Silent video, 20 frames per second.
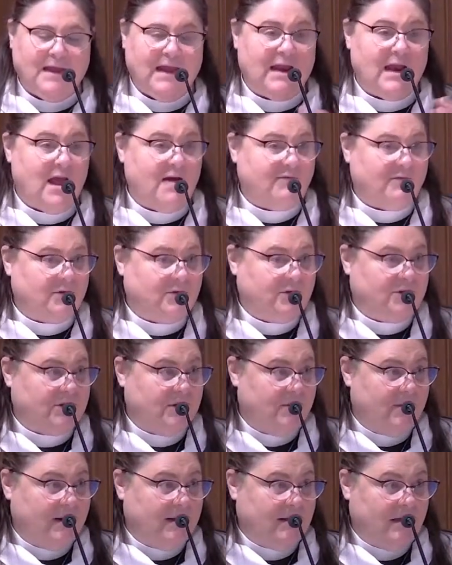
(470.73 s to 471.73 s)
And after
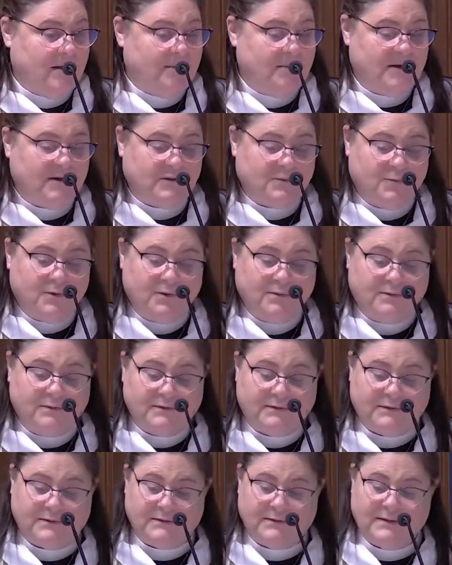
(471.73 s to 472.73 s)
showing them his
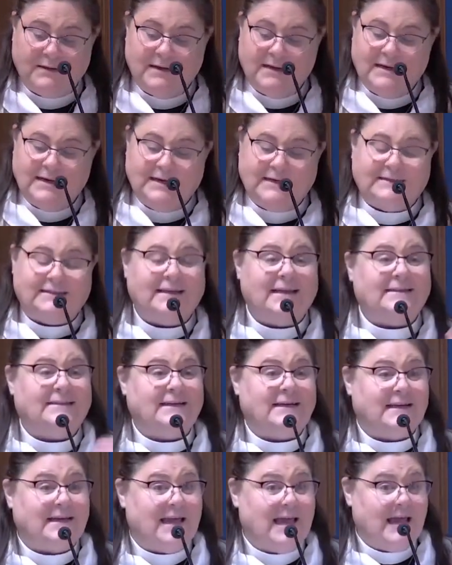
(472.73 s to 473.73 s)
wounds, he says
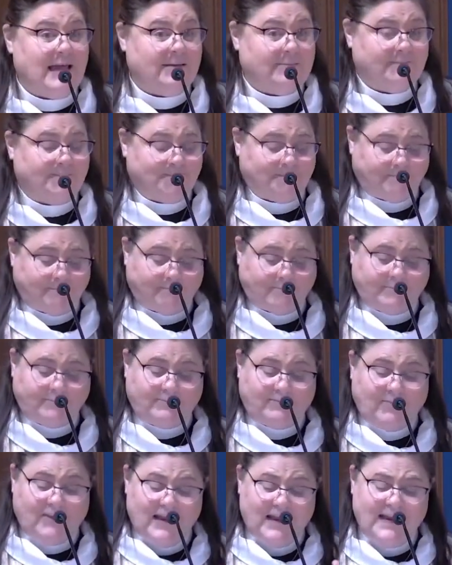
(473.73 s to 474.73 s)
it again.
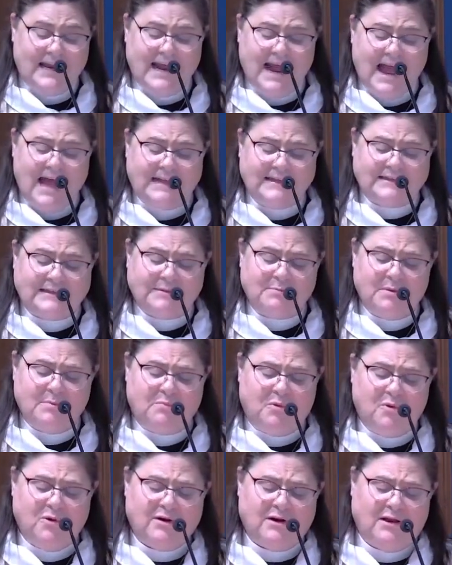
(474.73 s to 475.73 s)
And he adds some
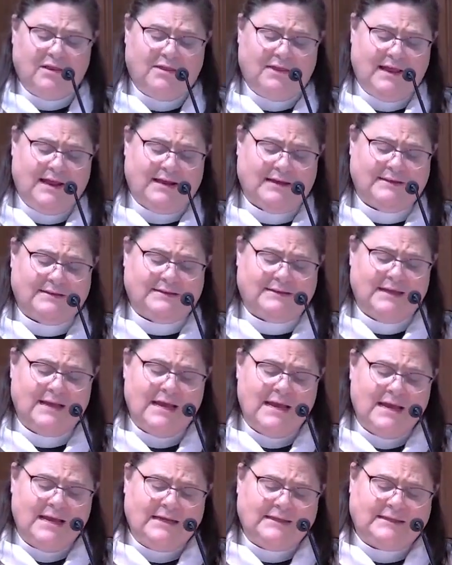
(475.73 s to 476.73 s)
important things.
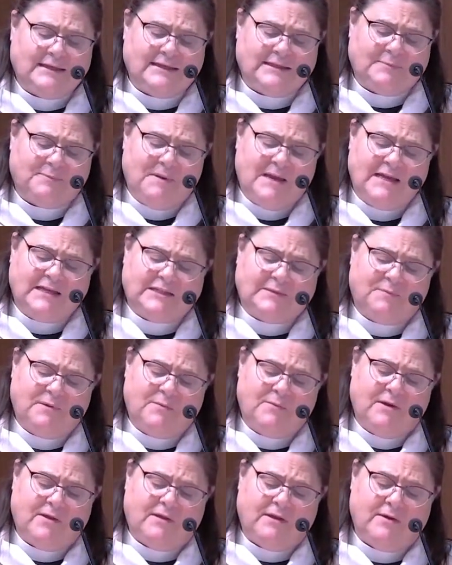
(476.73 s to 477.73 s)
He says, Peace
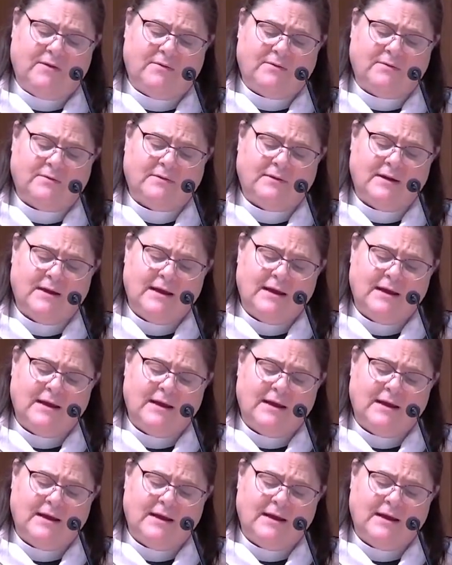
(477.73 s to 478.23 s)
be with you.